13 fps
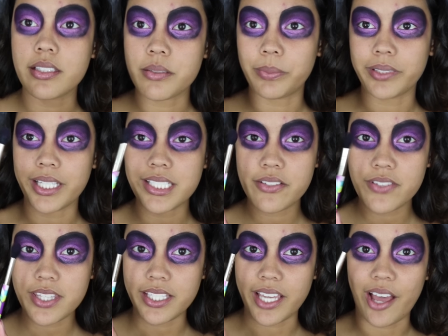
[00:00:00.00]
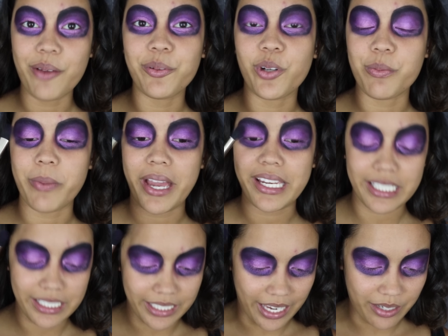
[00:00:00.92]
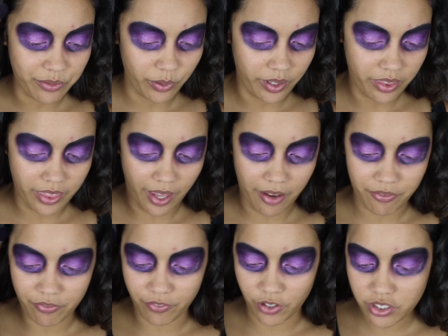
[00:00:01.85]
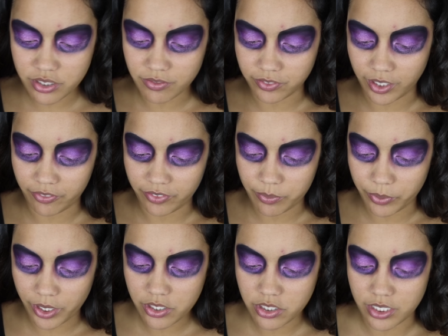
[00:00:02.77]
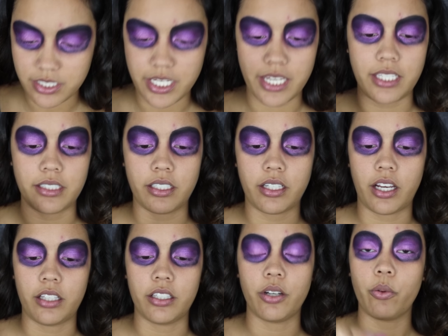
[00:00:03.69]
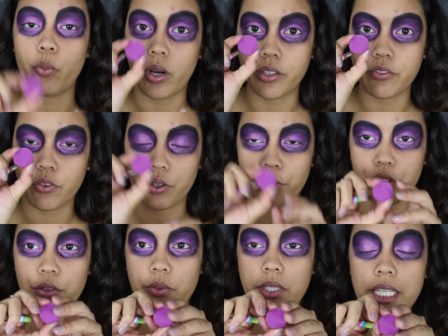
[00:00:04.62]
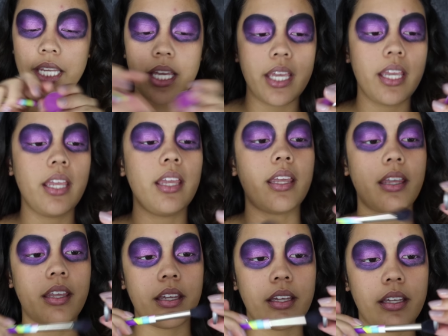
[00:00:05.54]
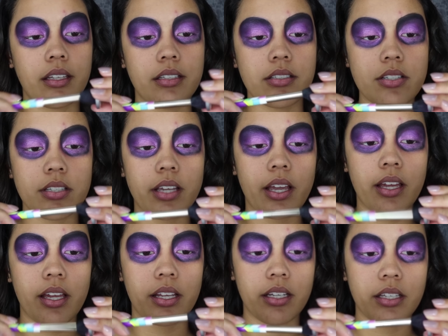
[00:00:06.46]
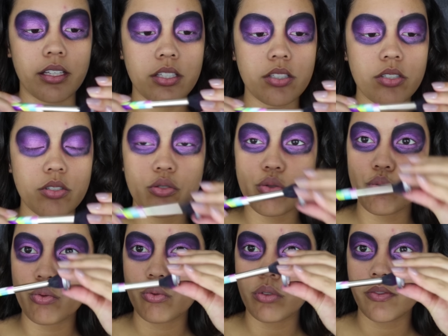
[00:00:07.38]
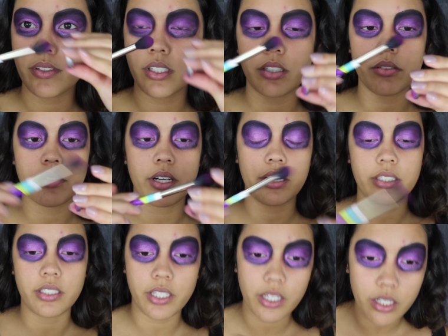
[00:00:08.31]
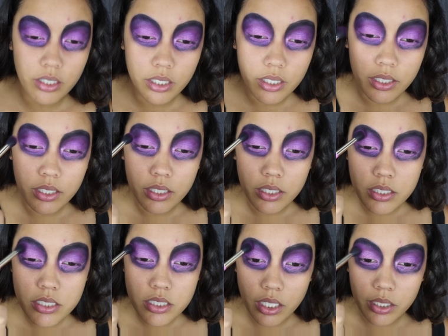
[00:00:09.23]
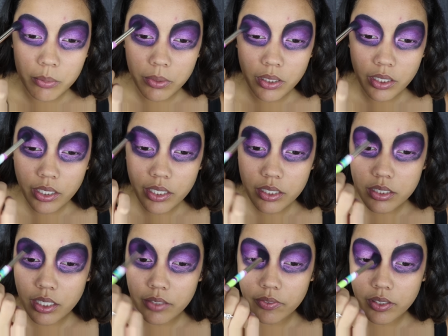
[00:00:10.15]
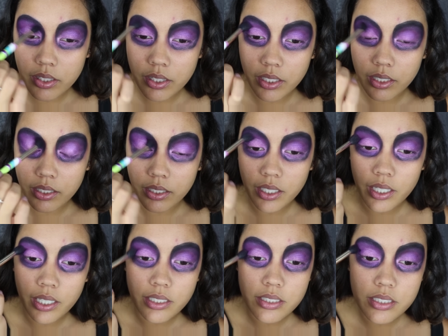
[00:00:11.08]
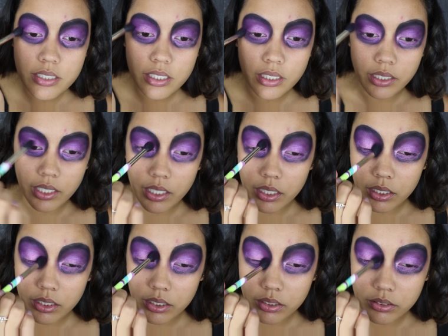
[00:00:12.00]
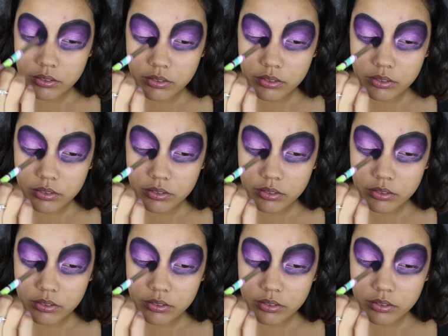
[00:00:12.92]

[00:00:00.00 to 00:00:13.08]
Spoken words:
then to blend everything out, I'm going back in again with that first fluffy brush and taking the color 143 and just kind of swirling around in there. Just kind of blend everything nice together.